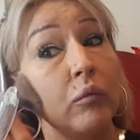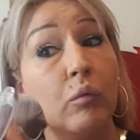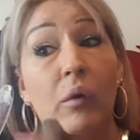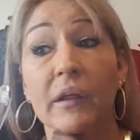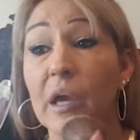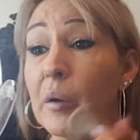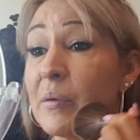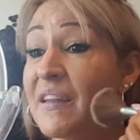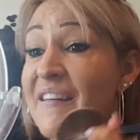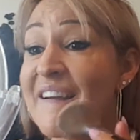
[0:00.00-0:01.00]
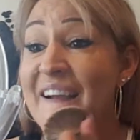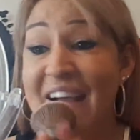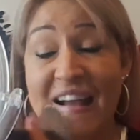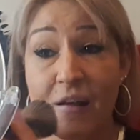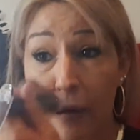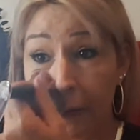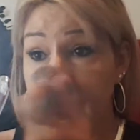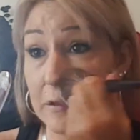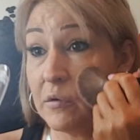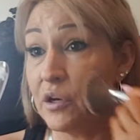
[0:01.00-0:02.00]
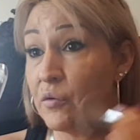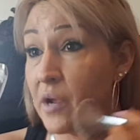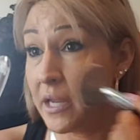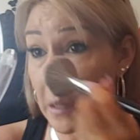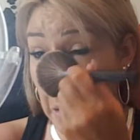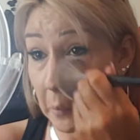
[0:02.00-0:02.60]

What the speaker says: while ago, but it's getting ready to rain.